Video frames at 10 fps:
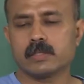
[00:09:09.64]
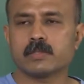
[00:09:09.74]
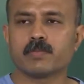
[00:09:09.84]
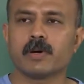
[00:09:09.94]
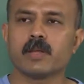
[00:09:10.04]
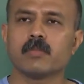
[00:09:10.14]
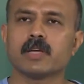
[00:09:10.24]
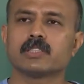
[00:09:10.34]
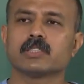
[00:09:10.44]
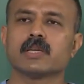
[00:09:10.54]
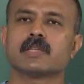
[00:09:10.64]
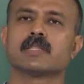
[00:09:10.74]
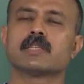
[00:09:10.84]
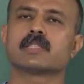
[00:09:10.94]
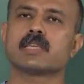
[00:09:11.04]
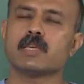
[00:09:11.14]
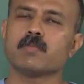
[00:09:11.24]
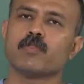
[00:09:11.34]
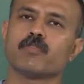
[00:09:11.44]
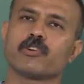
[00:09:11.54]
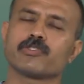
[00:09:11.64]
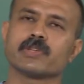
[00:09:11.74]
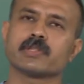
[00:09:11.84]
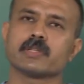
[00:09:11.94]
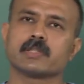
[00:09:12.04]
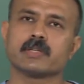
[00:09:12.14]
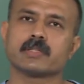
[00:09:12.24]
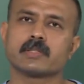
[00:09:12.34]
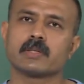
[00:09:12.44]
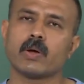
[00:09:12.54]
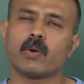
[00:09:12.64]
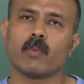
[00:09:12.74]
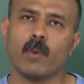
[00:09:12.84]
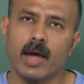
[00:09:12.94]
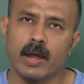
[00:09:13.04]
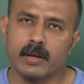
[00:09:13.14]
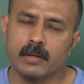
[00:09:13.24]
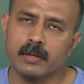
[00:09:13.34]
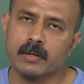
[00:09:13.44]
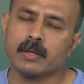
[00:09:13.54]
this is pretty much is the scheme of photosynthesis where